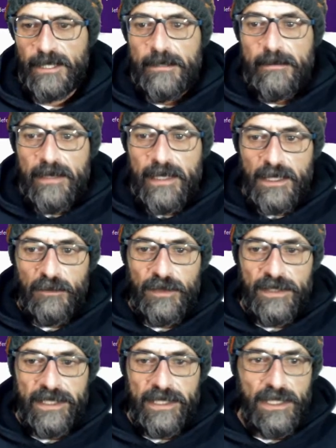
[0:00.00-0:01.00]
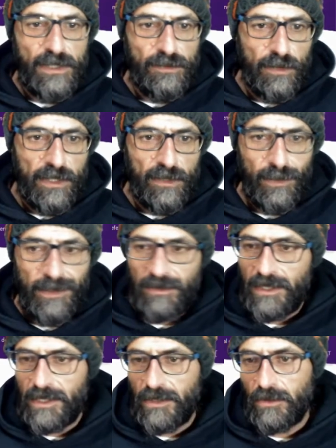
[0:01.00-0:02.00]
His physicals for a
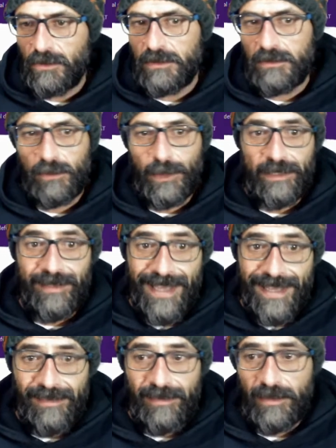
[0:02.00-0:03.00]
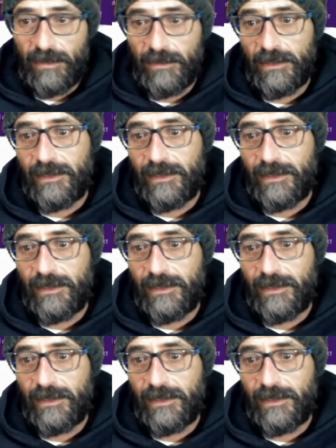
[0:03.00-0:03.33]
20-year-old, 28-year-old,